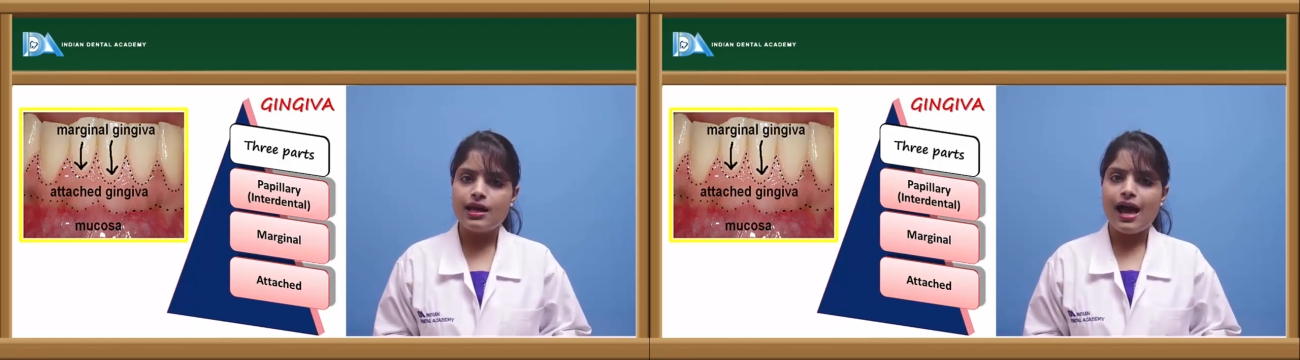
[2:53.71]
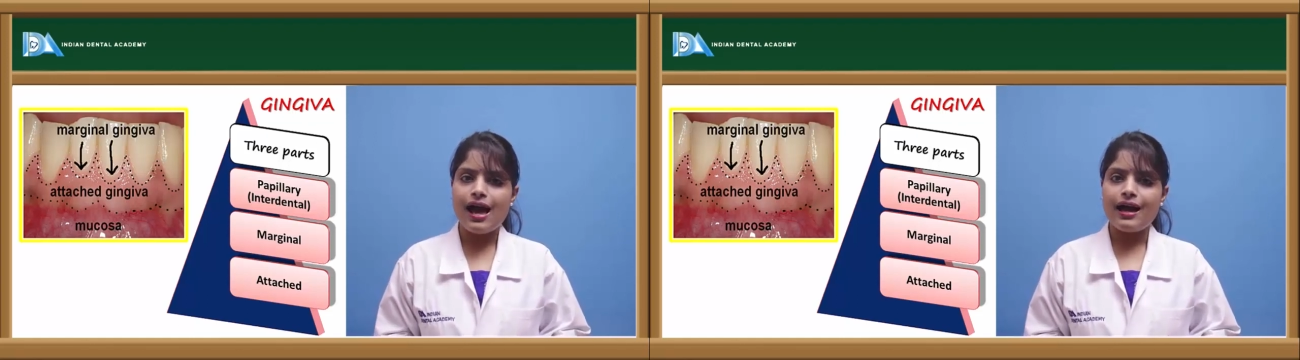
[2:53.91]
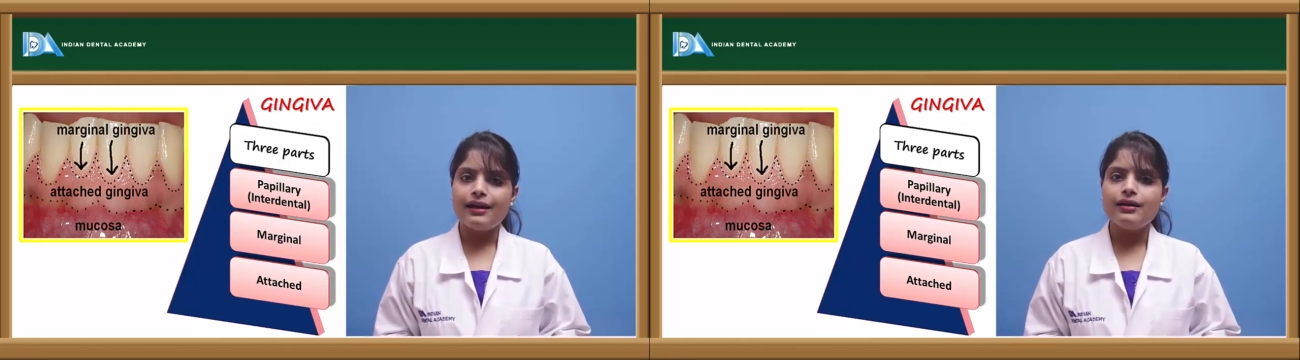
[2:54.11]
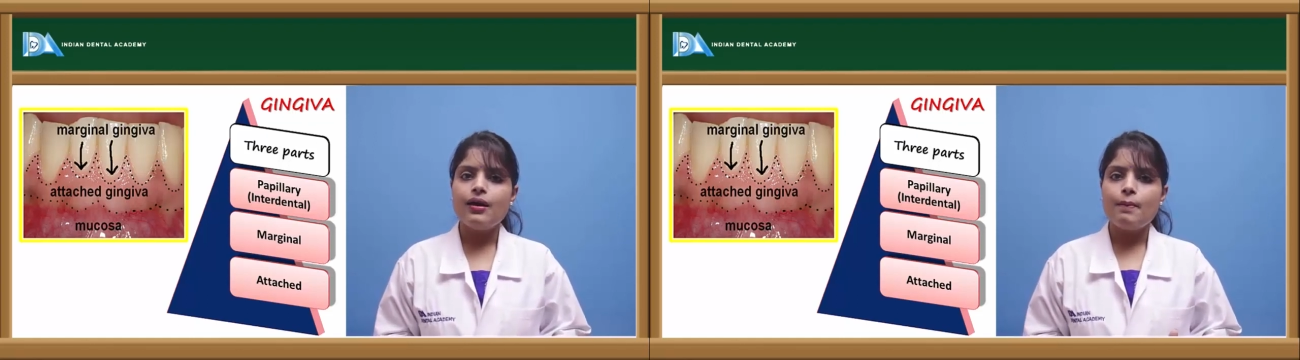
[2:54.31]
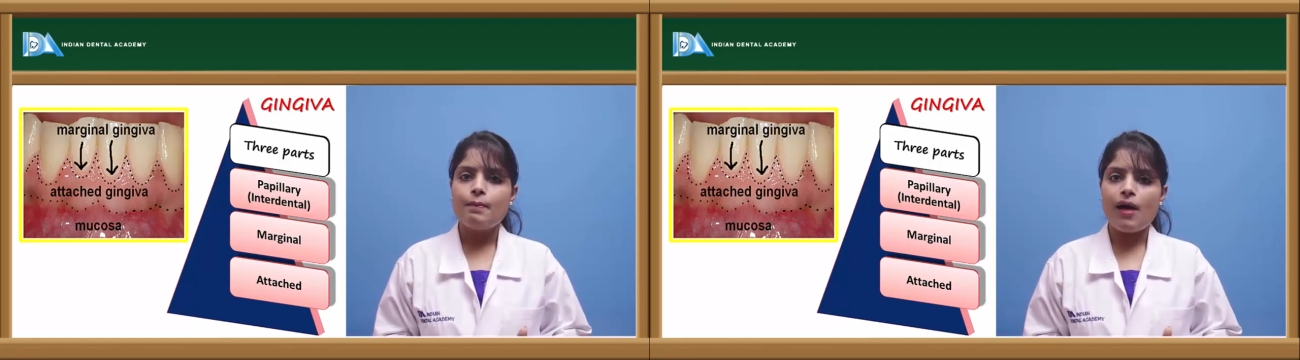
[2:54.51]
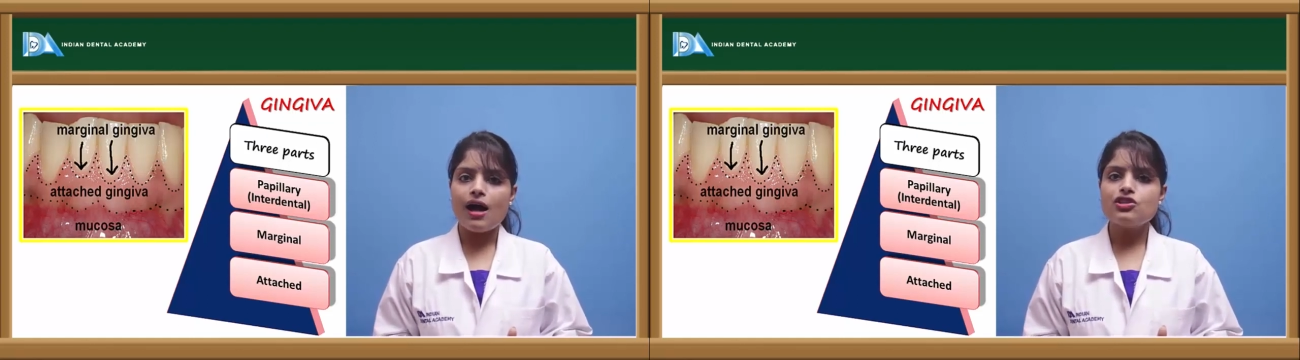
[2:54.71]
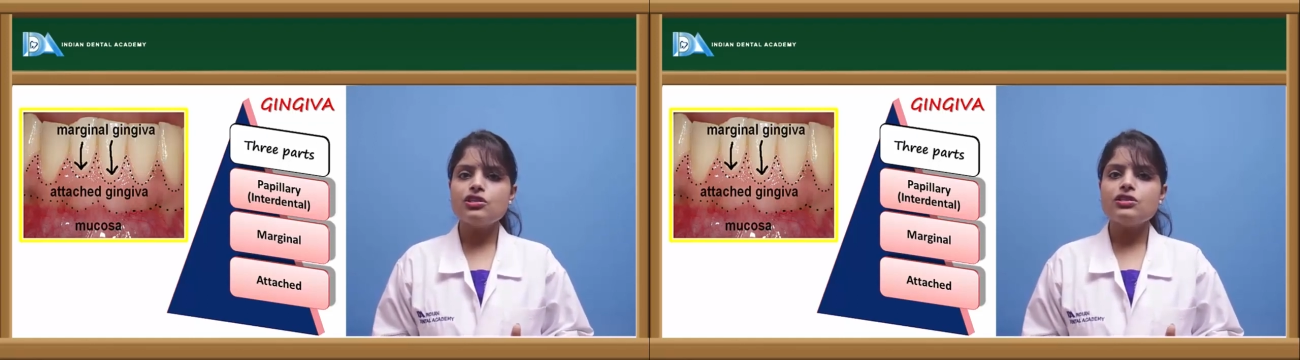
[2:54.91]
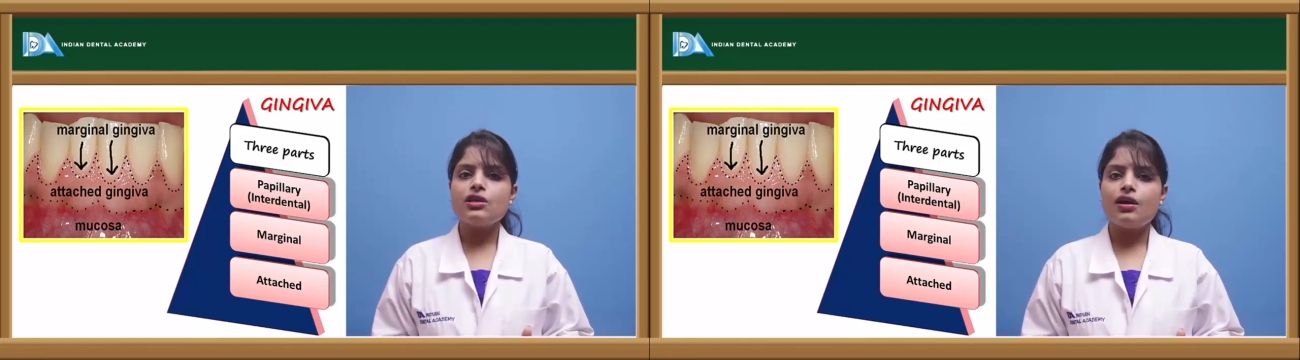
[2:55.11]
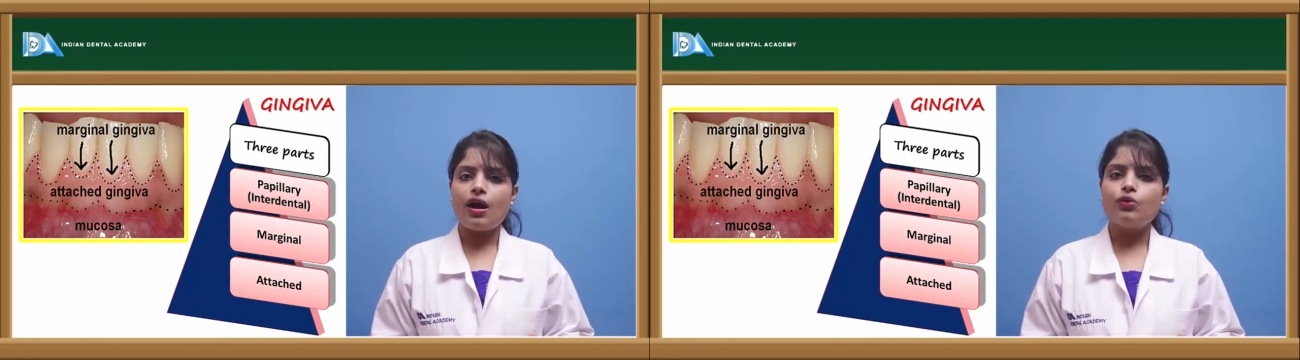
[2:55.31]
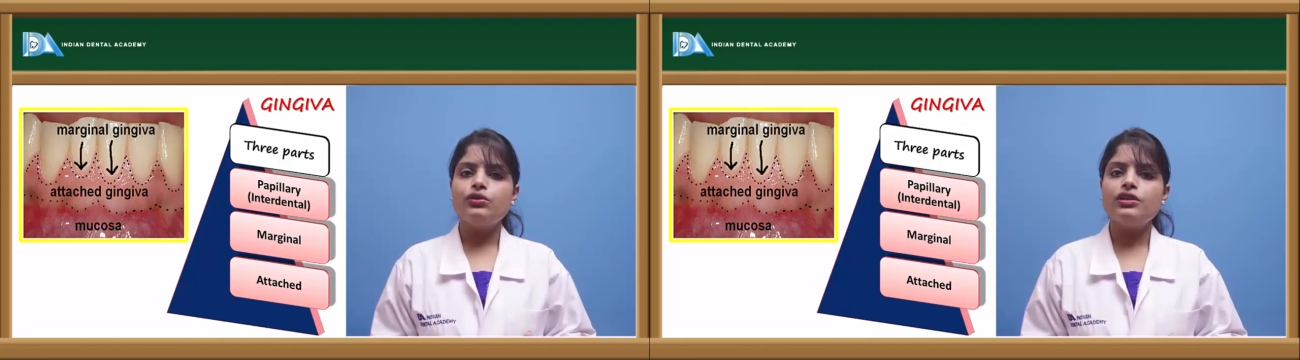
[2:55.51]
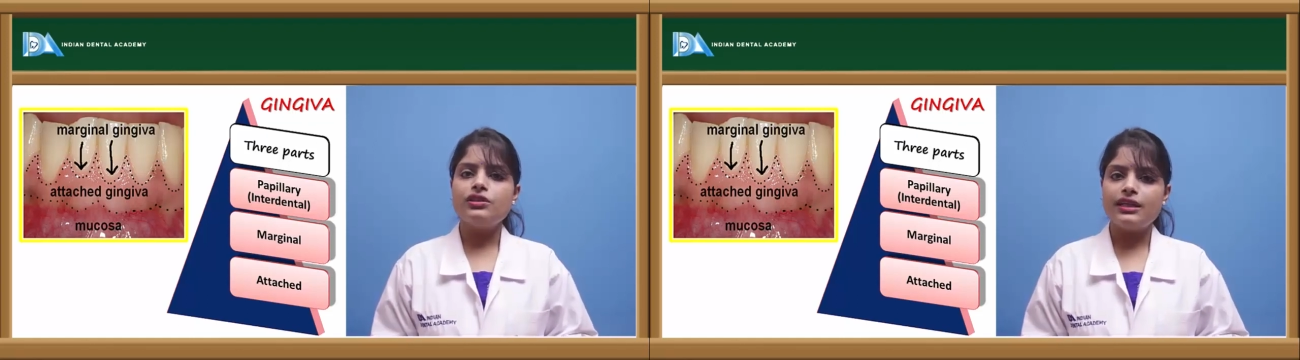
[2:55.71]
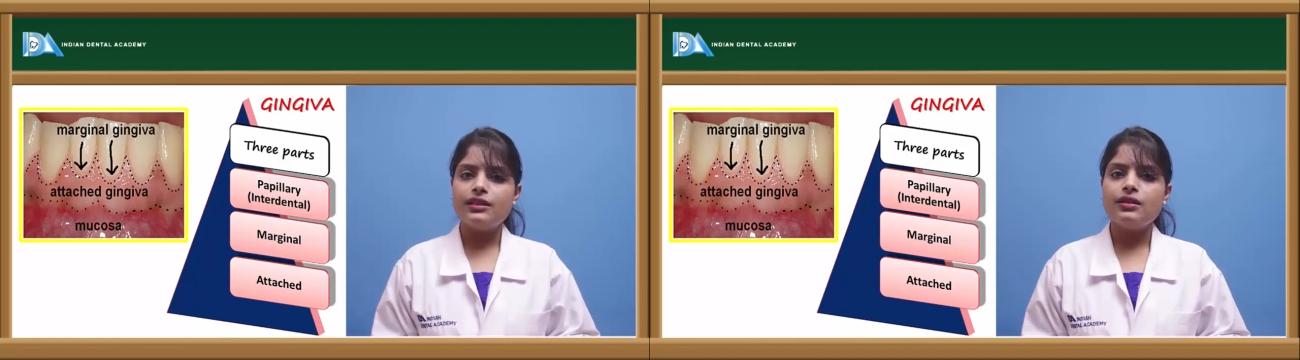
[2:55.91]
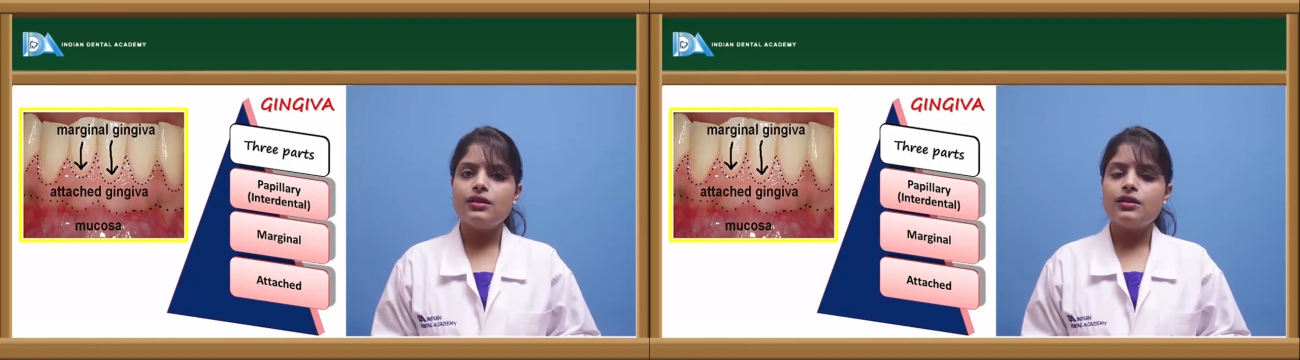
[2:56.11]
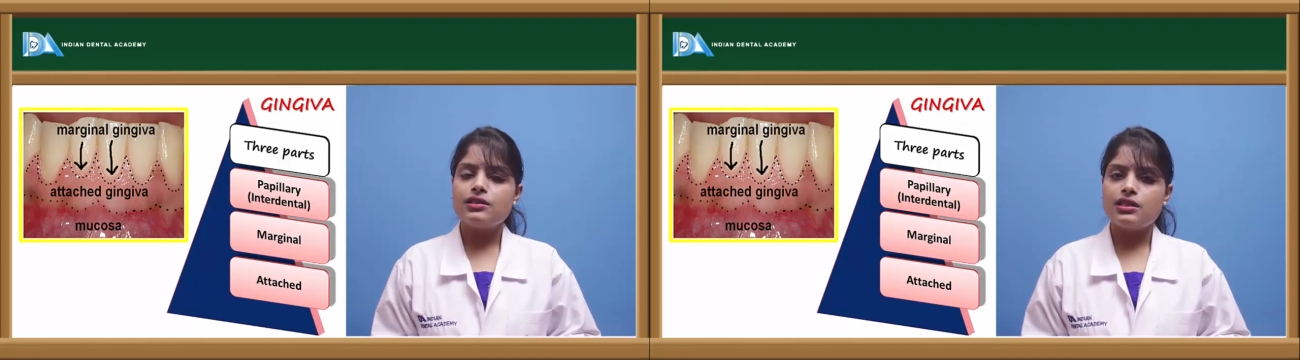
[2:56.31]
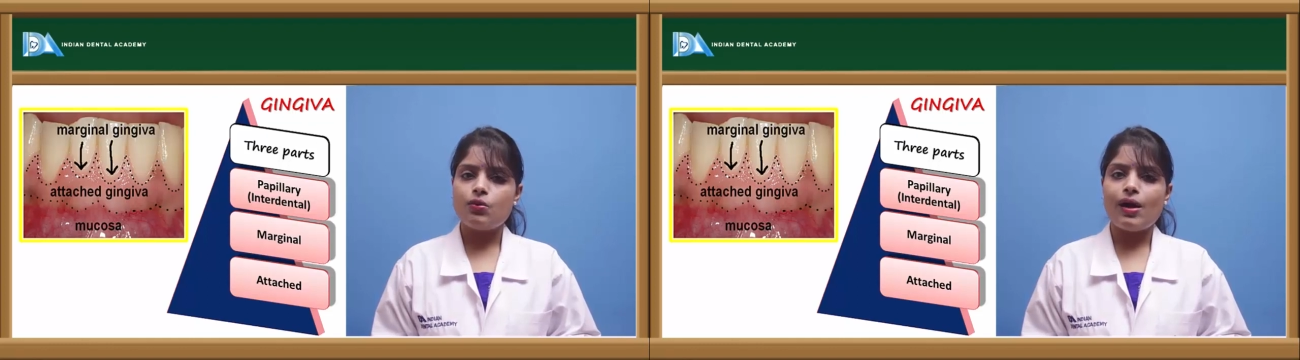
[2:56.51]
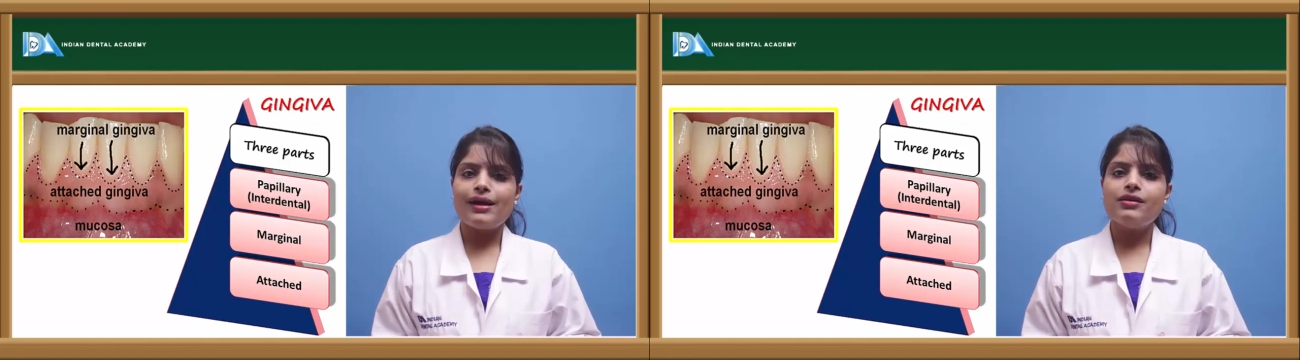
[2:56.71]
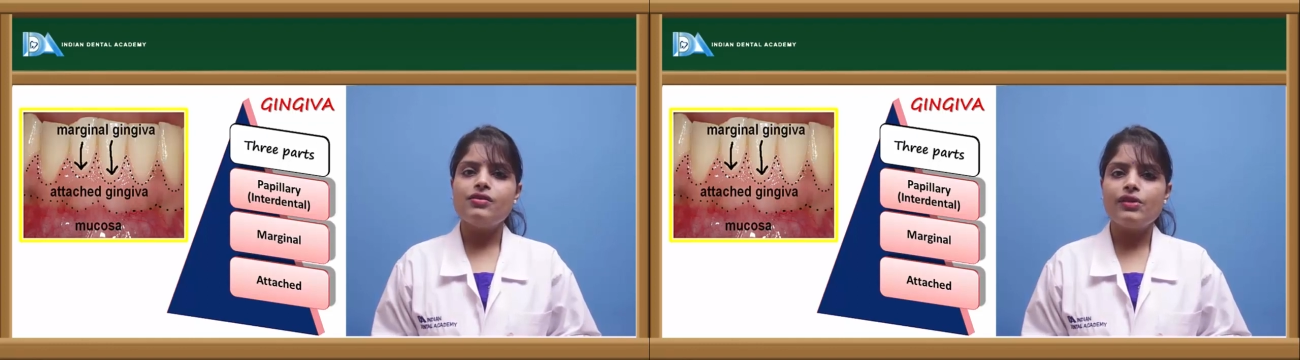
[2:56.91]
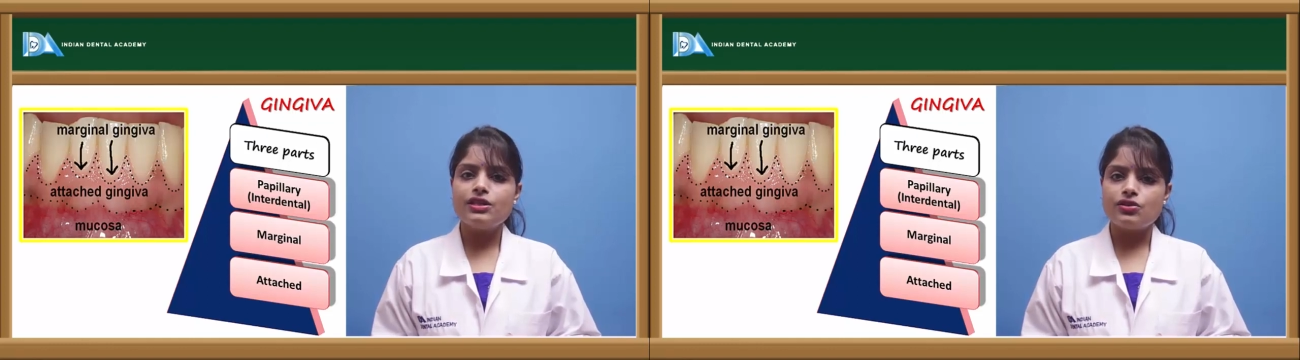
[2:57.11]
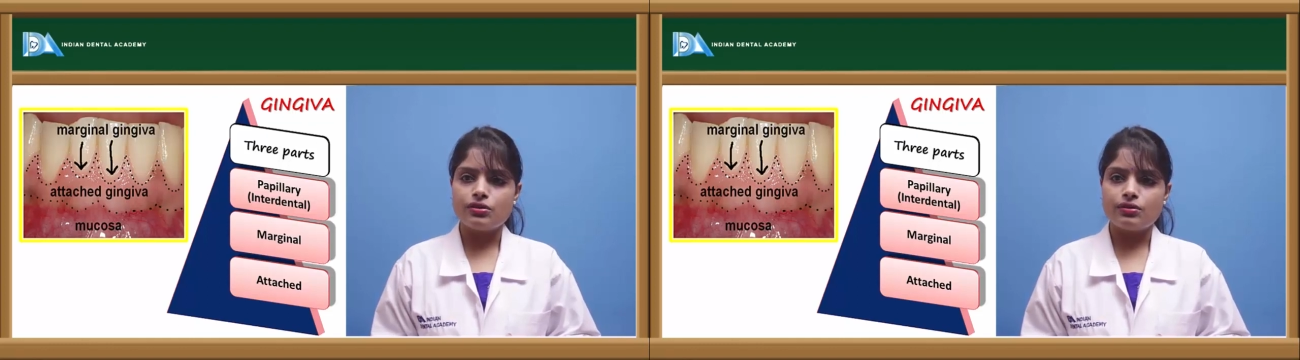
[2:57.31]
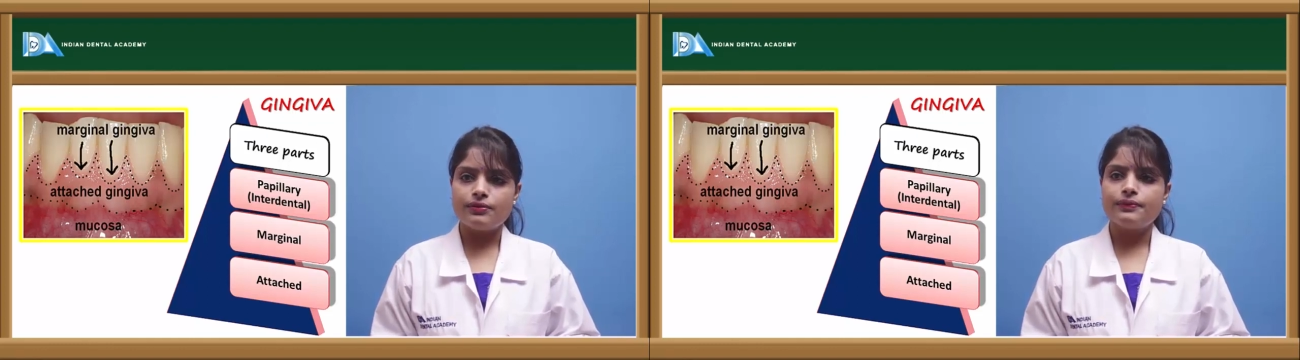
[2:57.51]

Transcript: and margins around the teeth cervical region.